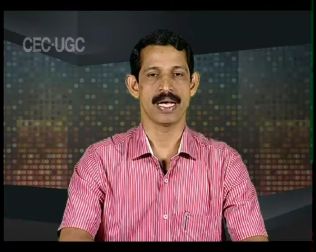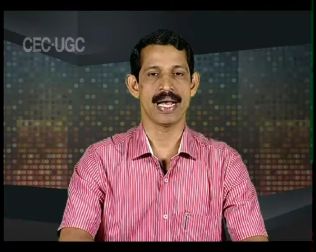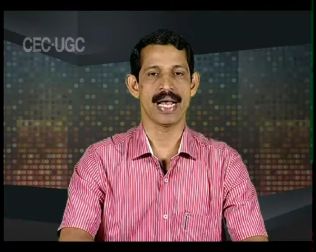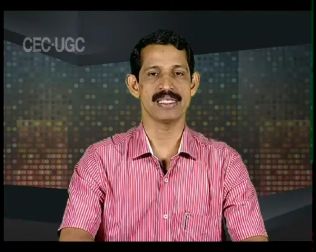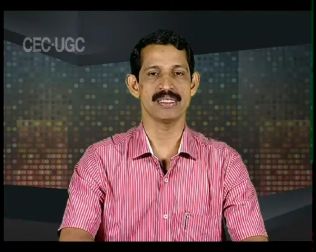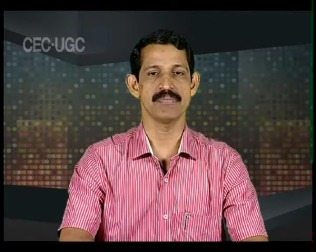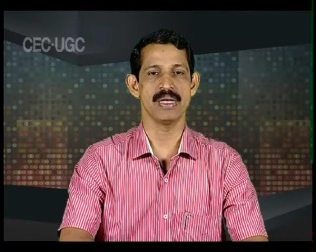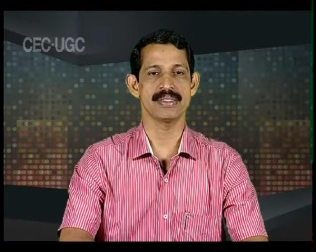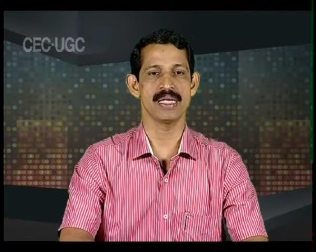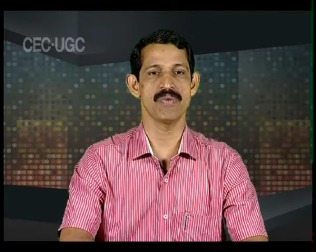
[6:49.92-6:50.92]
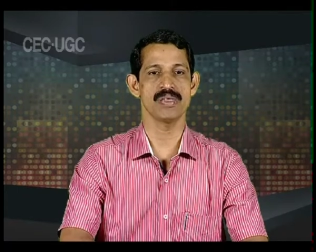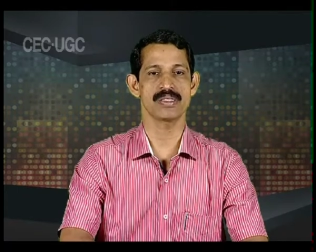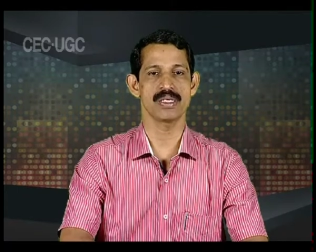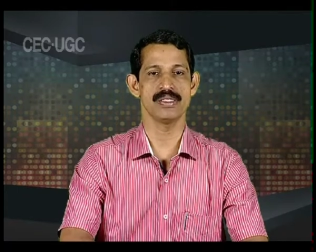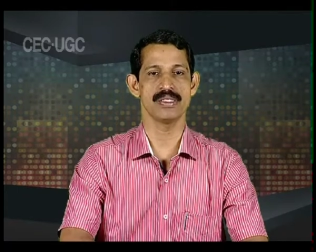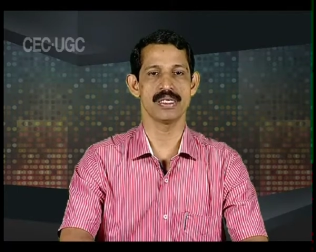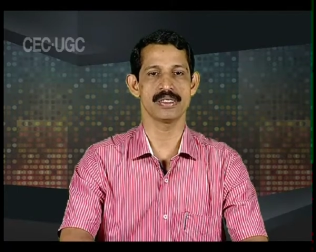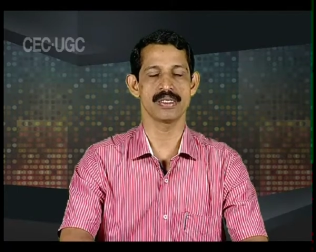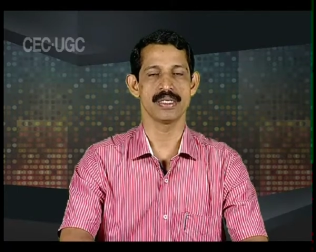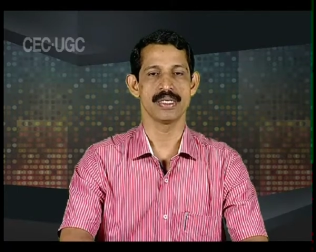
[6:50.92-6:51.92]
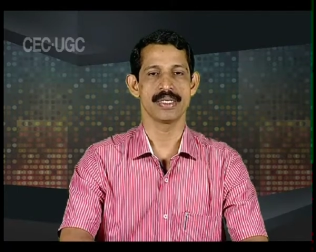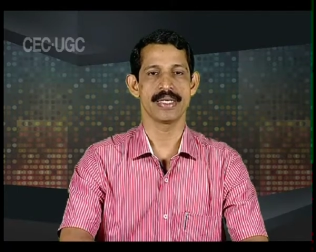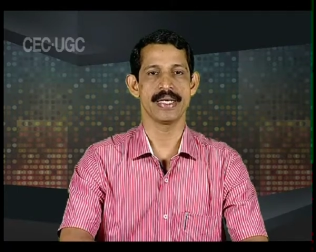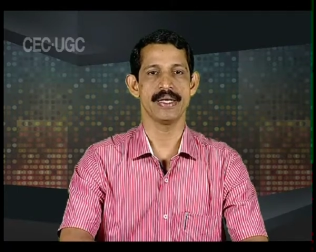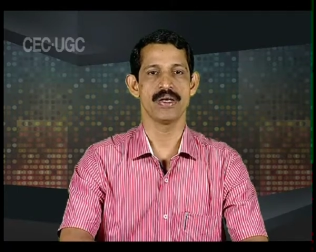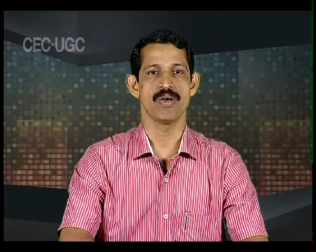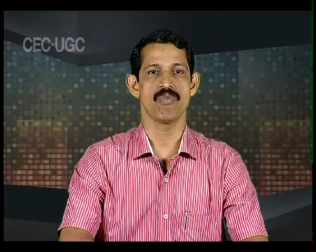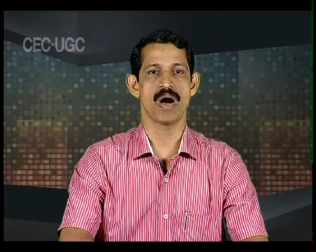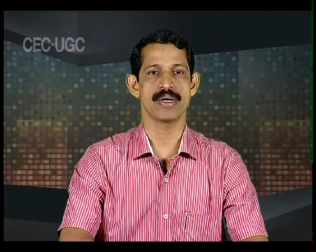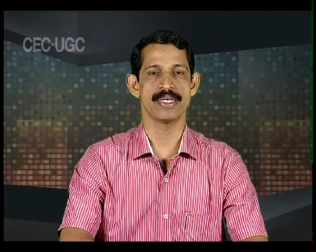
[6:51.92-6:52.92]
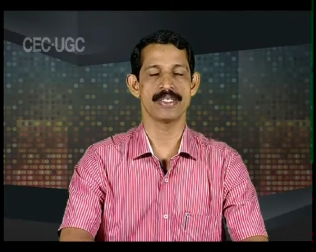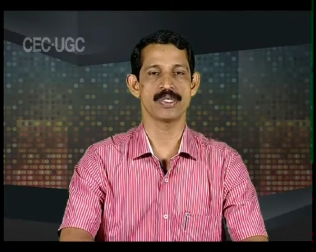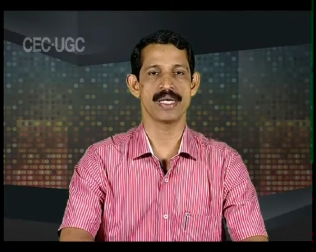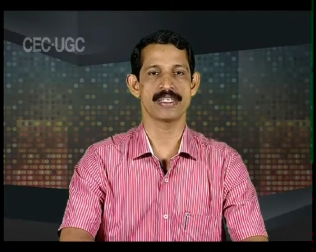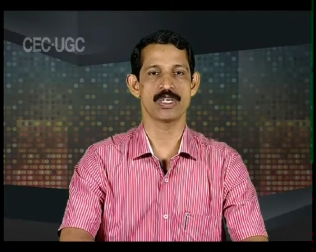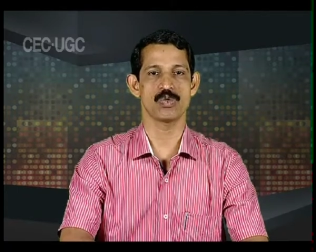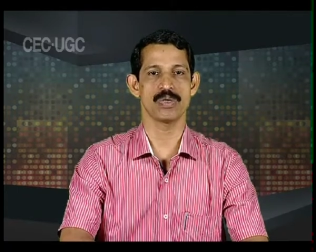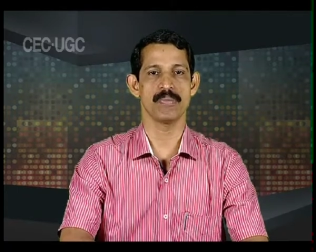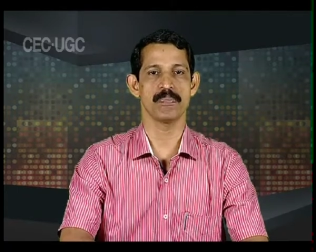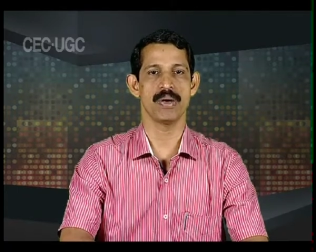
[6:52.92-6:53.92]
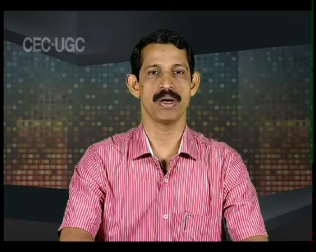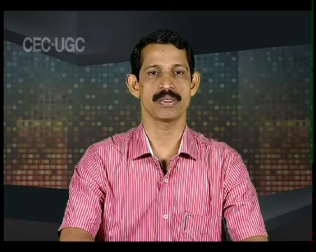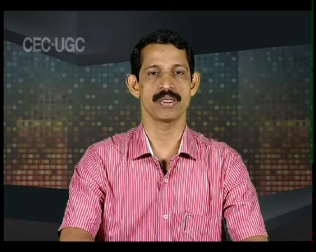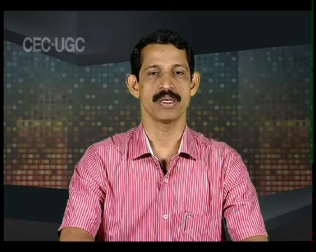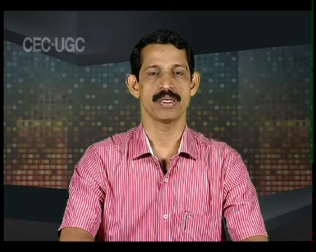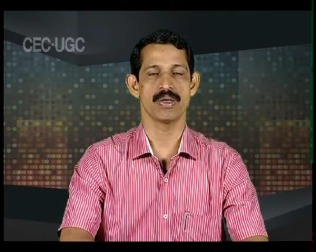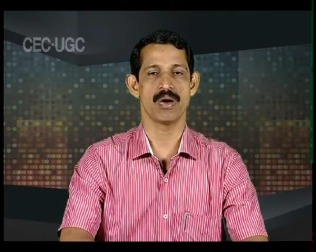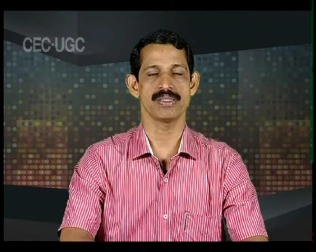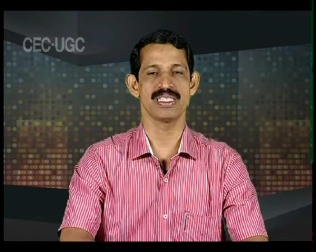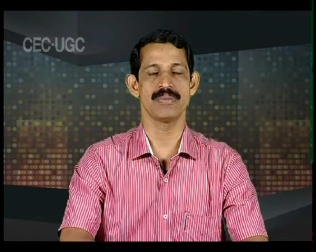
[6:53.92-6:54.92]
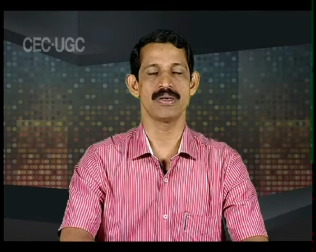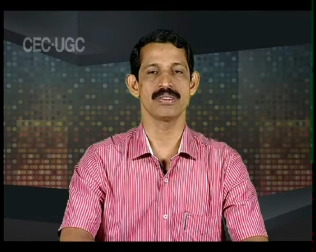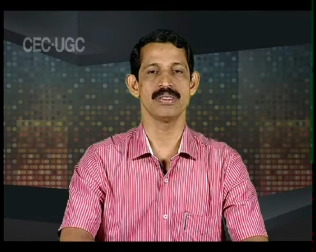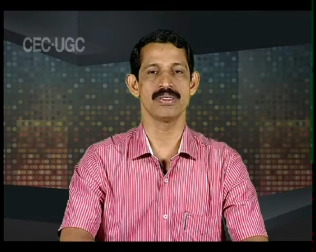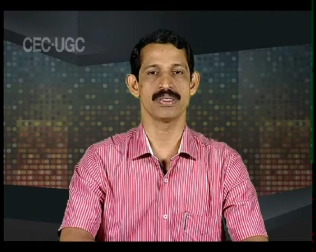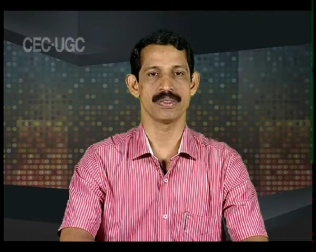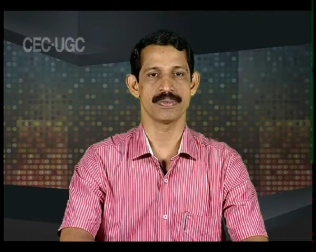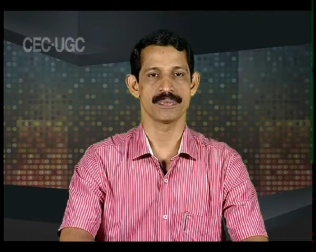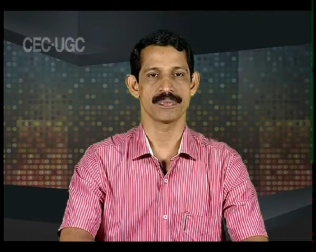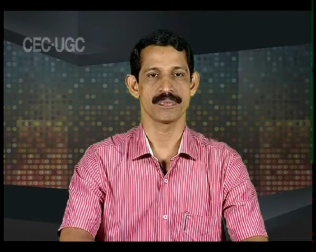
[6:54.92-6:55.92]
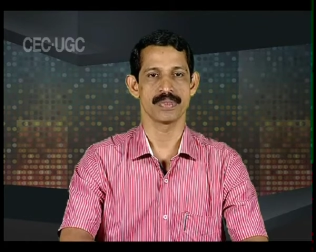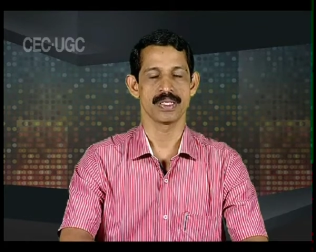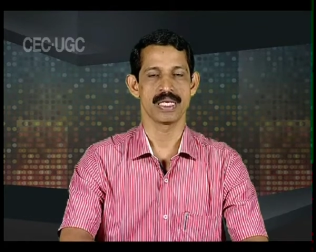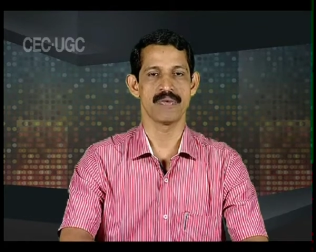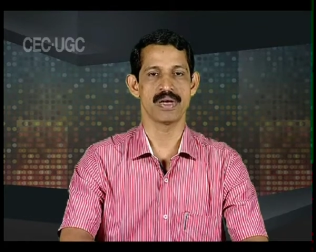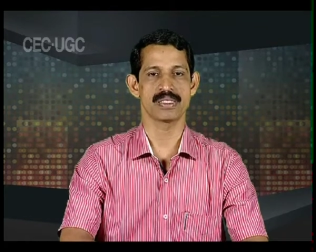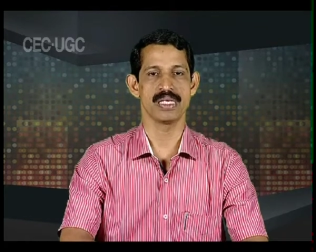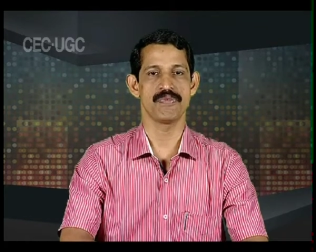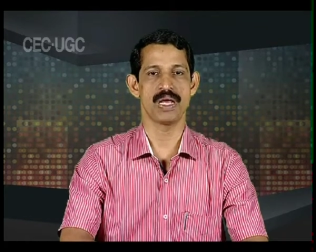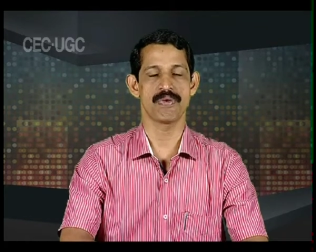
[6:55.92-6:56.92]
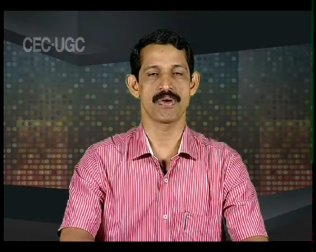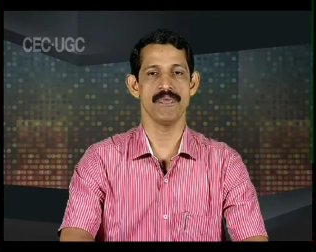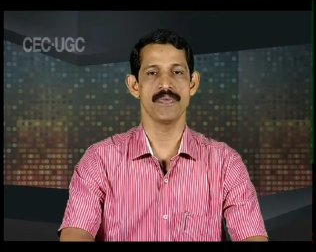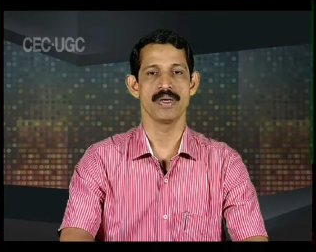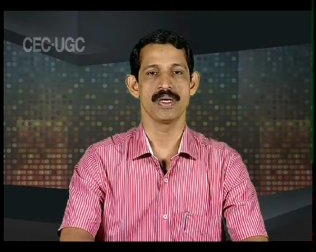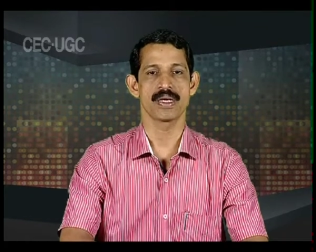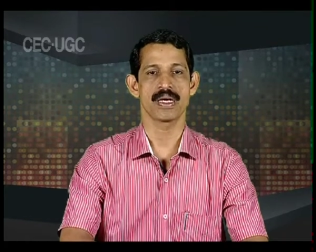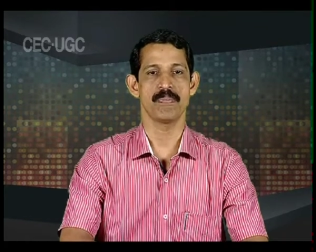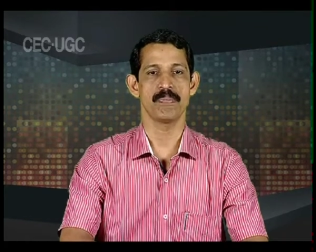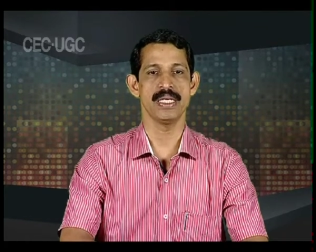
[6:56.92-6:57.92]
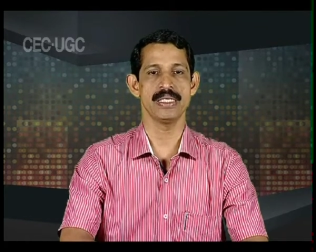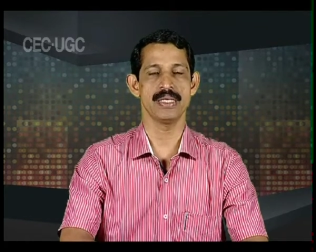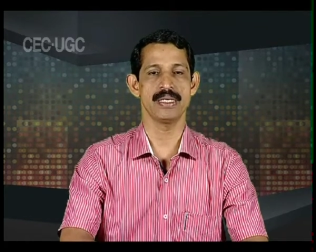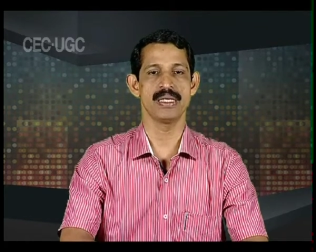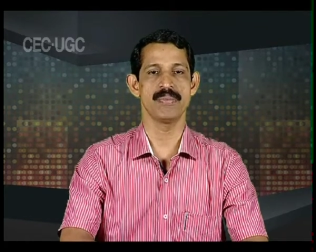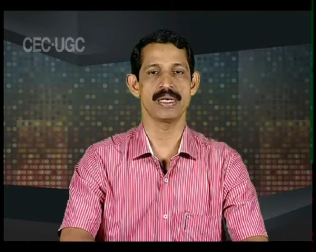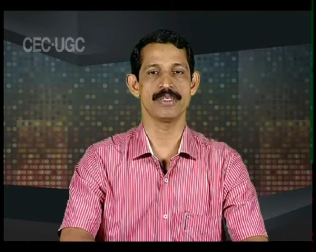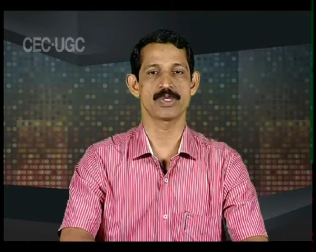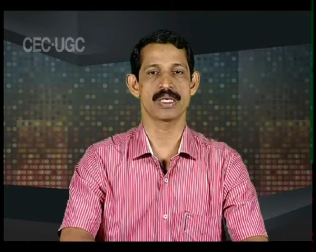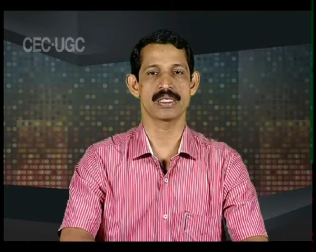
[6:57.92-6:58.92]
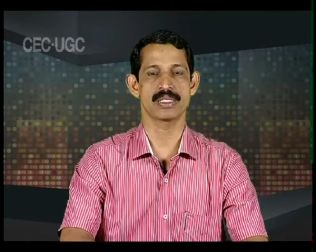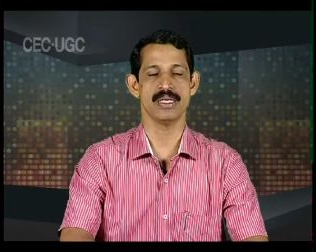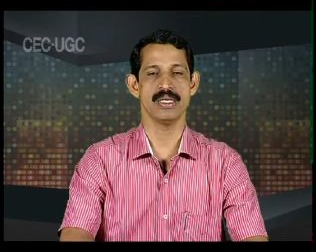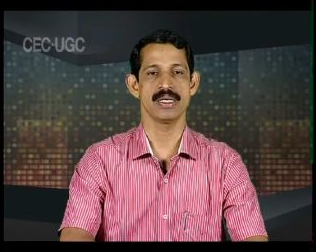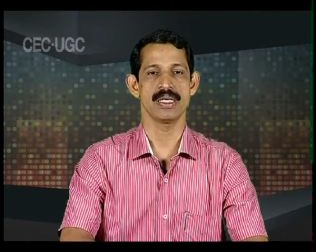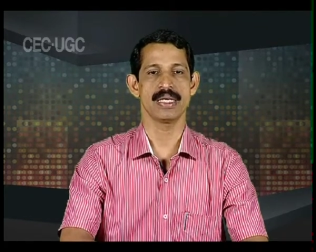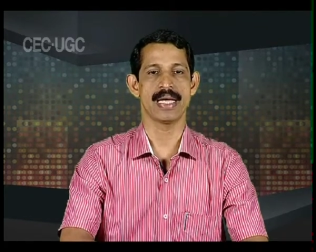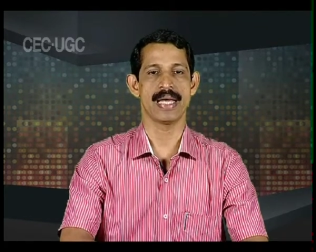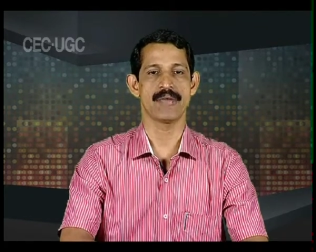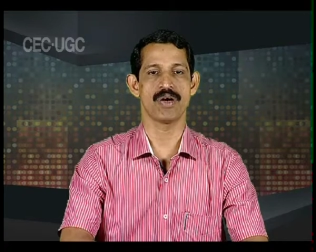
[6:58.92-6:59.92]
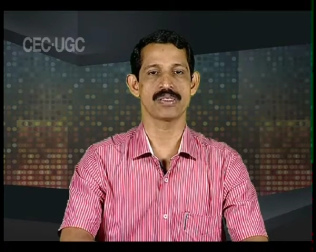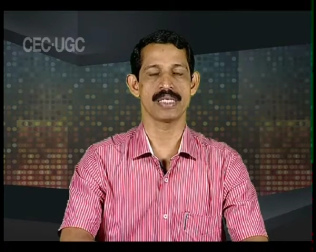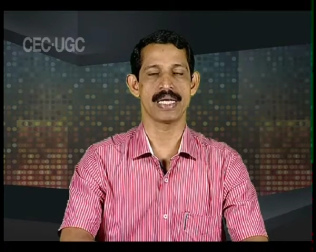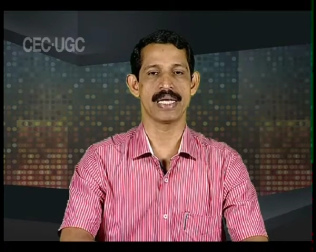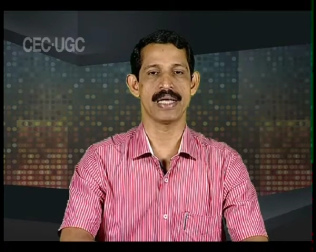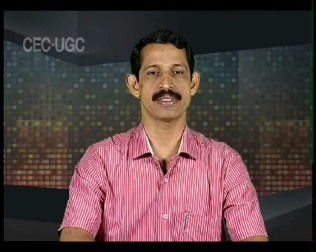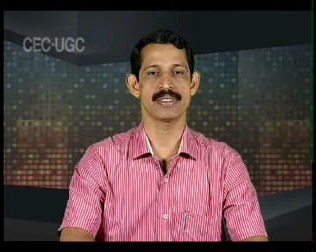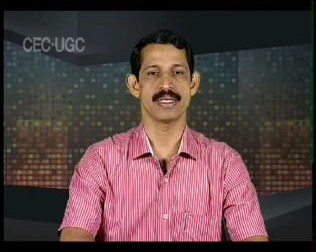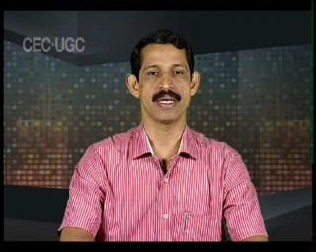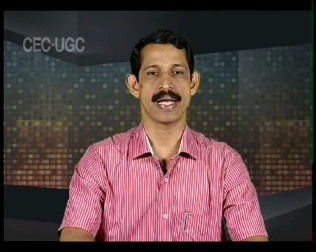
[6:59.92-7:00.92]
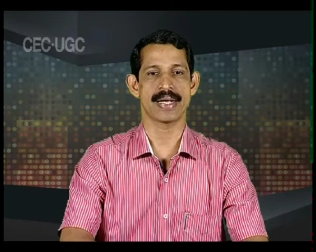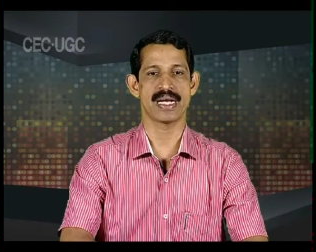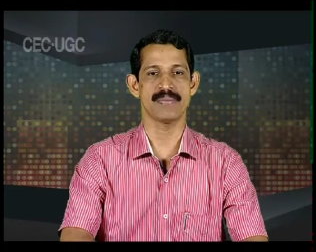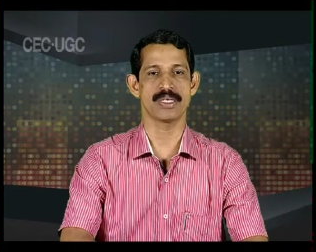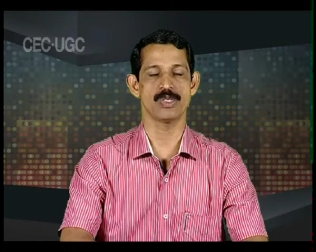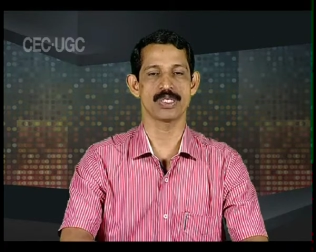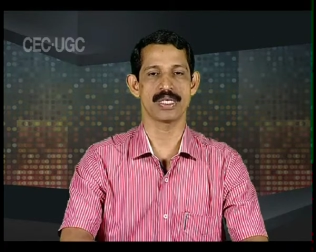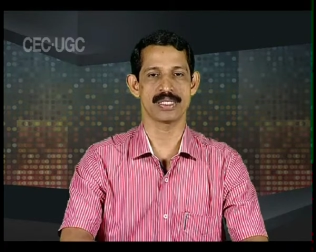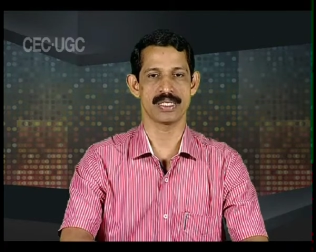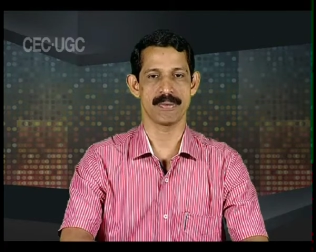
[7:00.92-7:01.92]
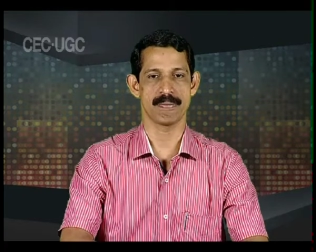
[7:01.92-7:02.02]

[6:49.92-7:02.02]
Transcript: As Milton was religious, he wanted education to impart knowledge about God. He was in favor of complete and liberal education and was against academic education.